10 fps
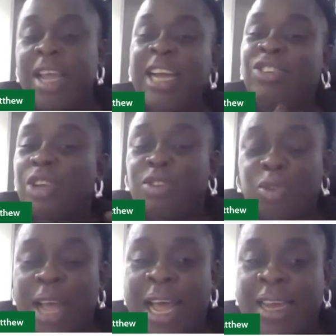And just
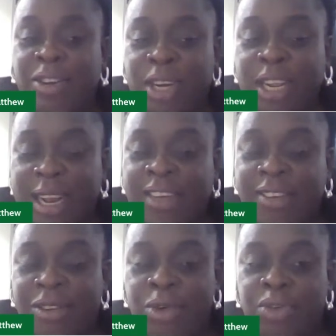to add on a
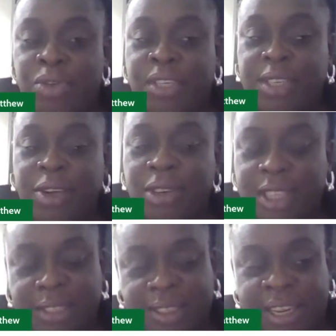last note on
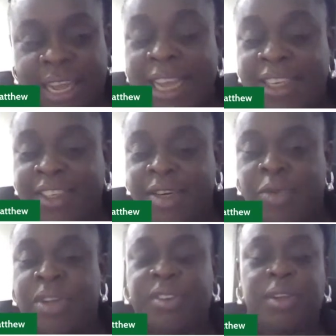this IT
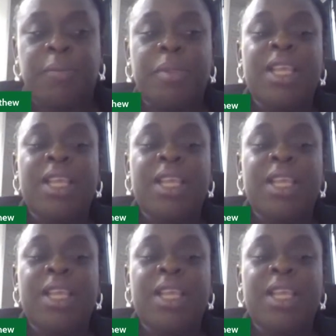risk,